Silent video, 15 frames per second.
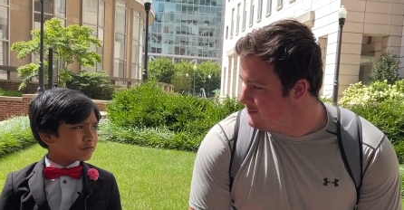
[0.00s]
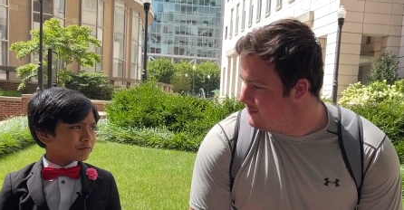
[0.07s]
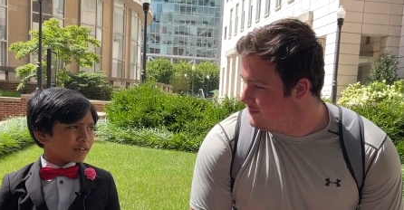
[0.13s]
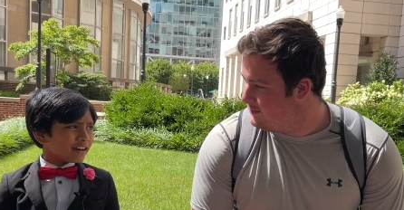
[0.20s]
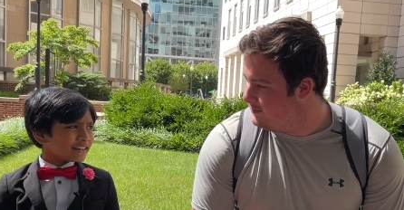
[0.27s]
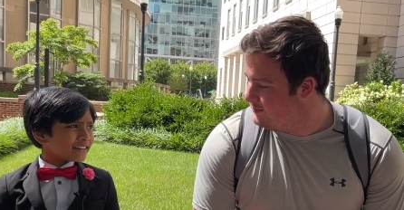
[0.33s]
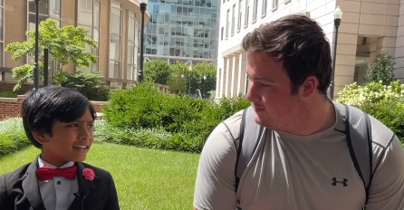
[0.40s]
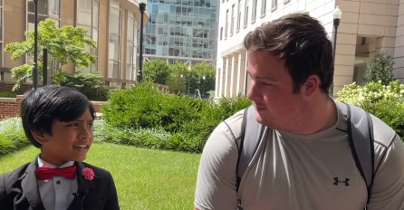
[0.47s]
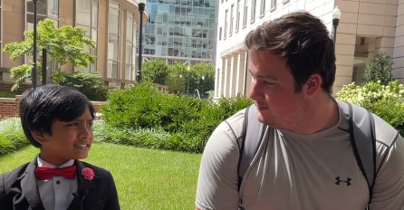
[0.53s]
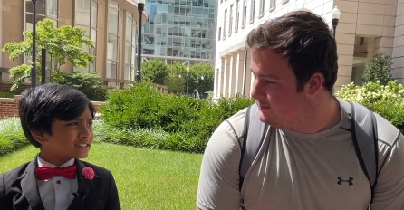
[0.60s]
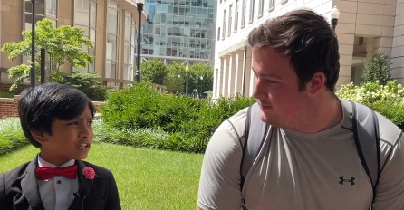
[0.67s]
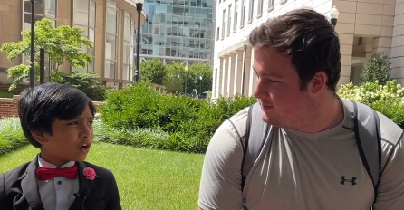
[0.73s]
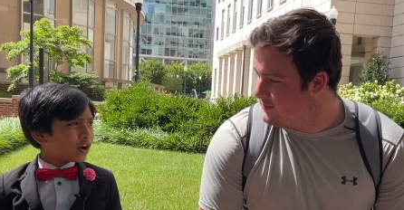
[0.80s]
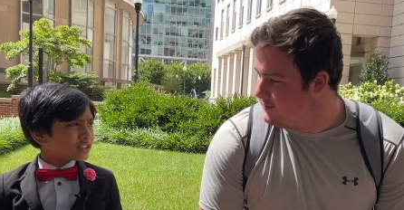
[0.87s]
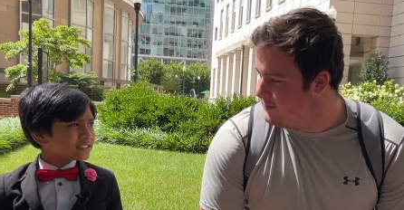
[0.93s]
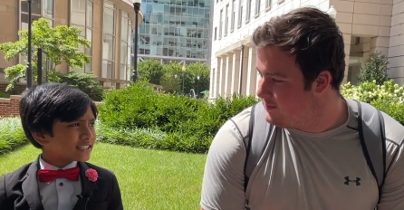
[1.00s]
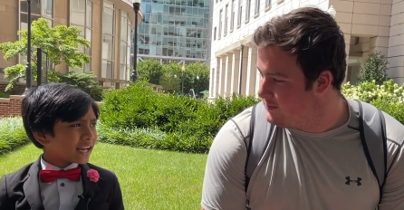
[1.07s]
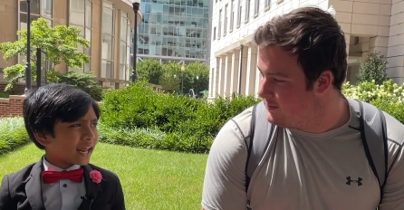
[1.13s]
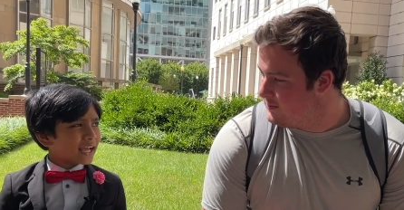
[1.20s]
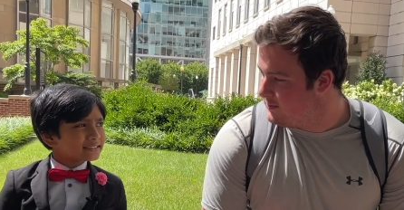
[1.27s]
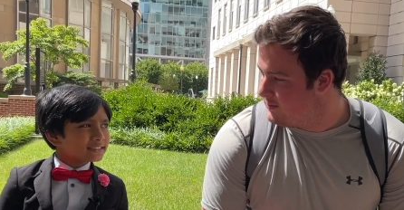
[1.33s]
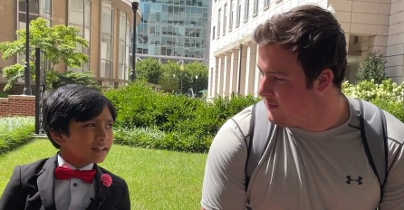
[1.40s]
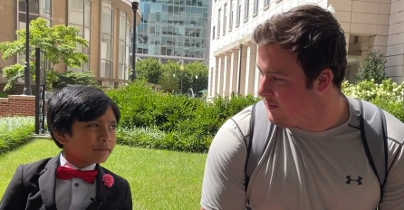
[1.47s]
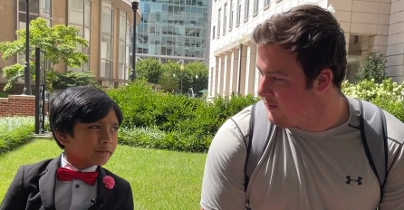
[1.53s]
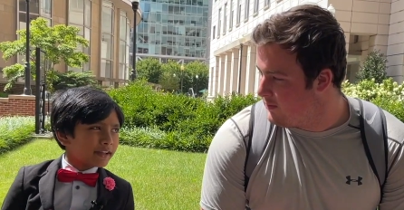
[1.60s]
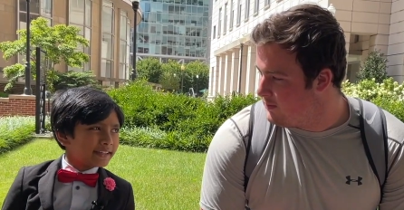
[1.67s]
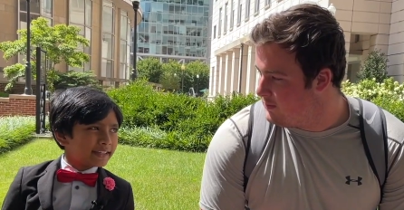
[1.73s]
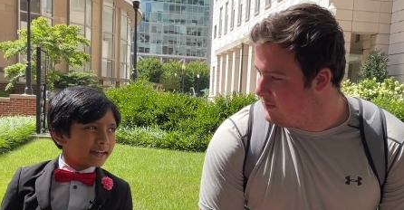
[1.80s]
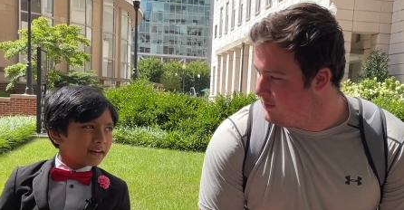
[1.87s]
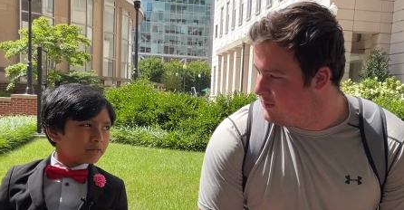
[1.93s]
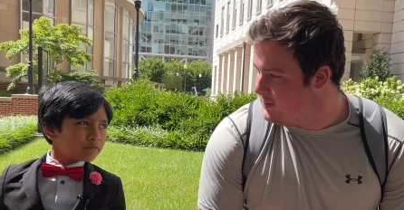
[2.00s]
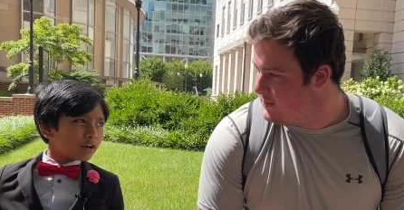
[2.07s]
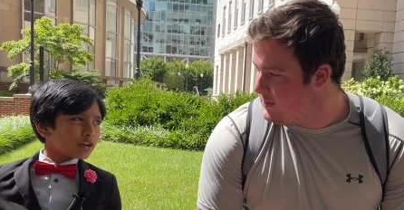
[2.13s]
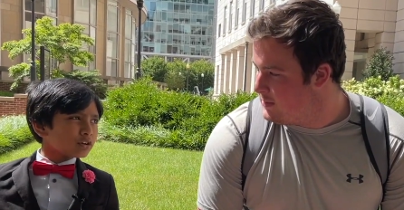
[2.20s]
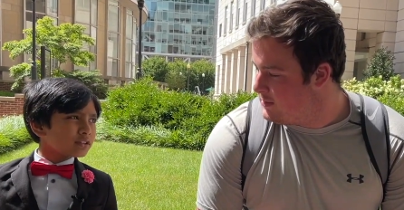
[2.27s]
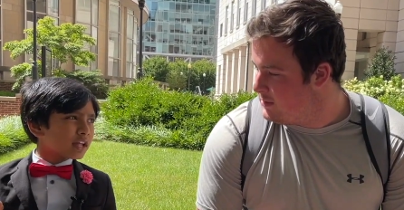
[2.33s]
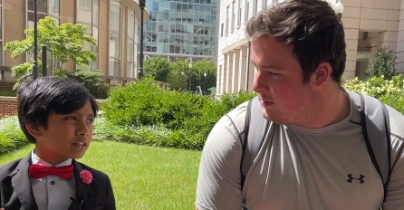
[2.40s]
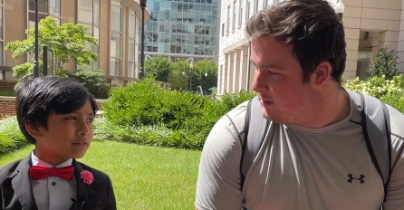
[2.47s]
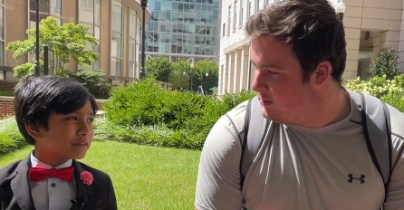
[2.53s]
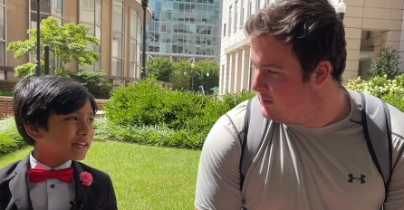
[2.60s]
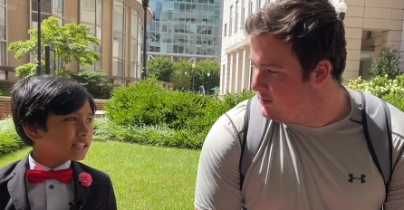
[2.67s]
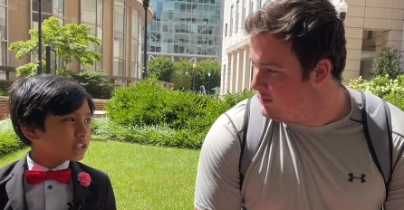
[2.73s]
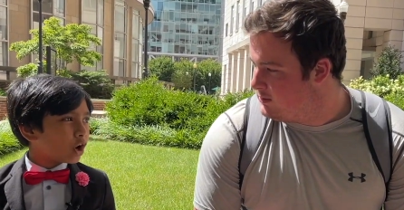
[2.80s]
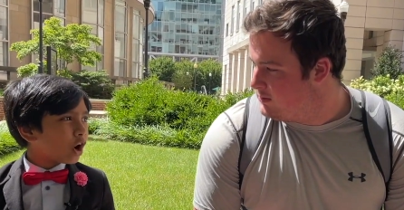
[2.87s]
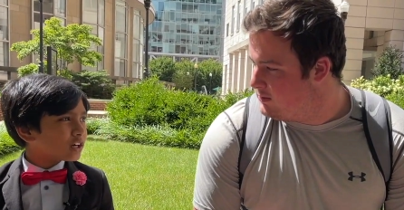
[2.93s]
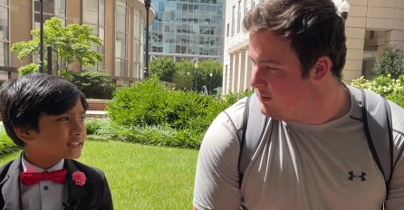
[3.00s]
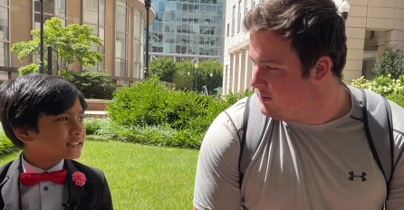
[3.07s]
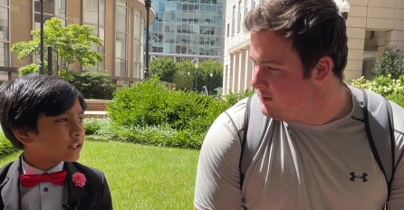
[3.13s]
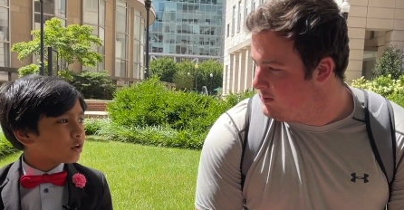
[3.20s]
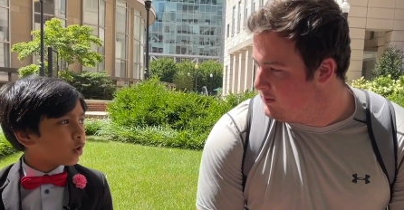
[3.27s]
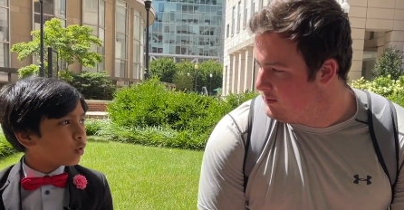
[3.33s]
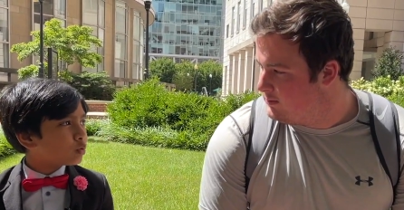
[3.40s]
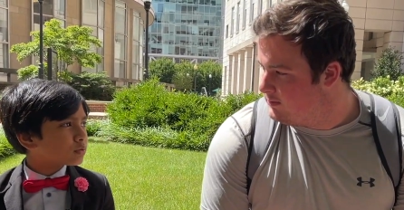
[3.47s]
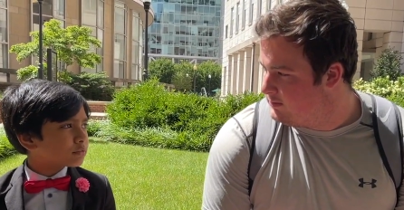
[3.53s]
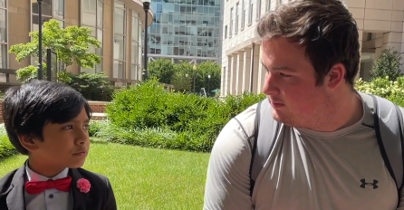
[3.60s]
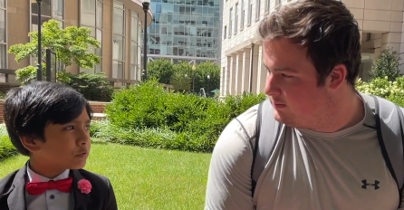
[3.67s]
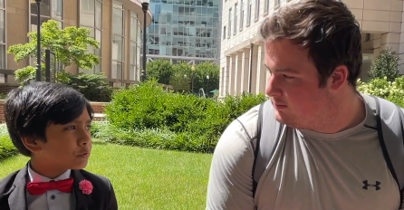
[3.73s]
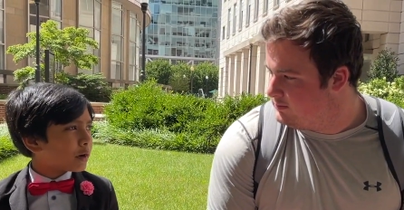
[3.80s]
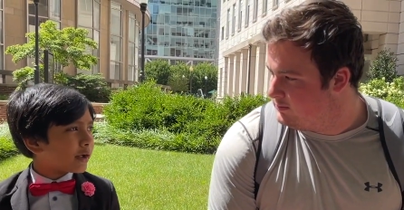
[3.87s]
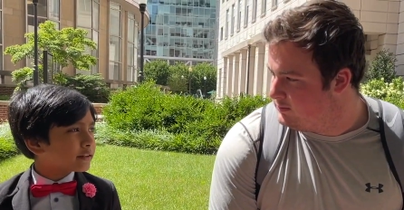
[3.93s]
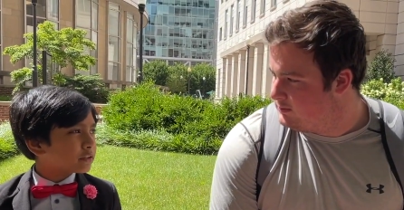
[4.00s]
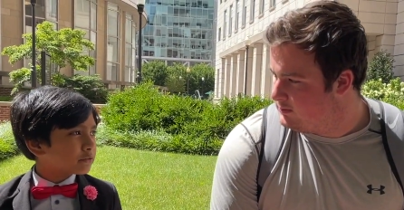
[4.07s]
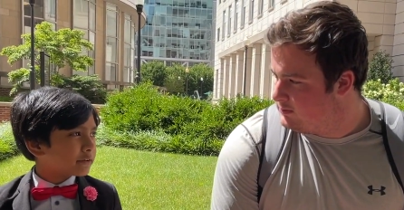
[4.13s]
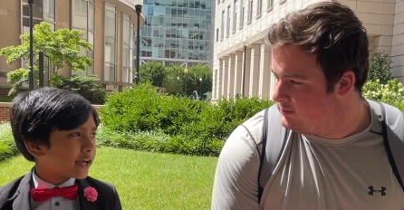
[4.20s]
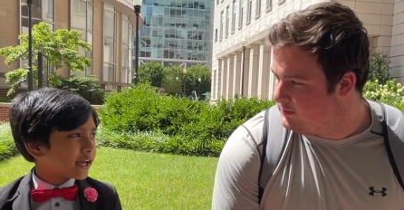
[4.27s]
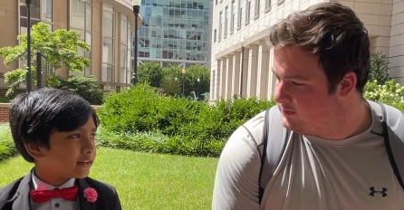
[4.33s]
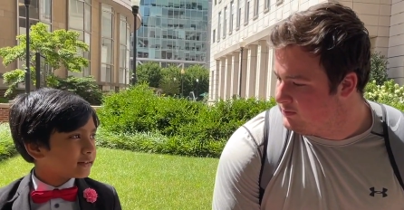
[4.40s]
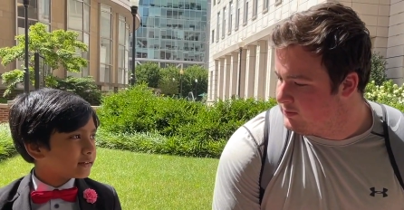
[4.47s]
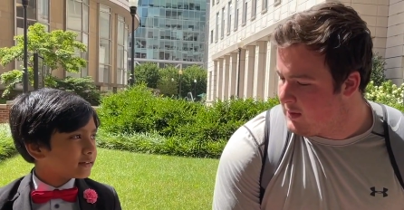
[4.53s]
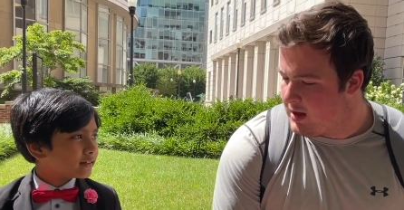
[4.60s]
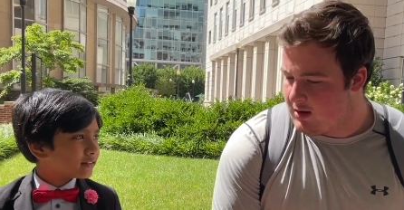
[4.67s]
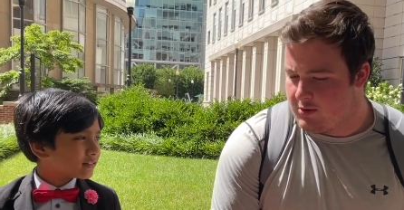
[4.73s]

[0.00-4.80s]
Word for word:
Speaker 1: what is constant acceleration, and what are the three laws that hold true under it?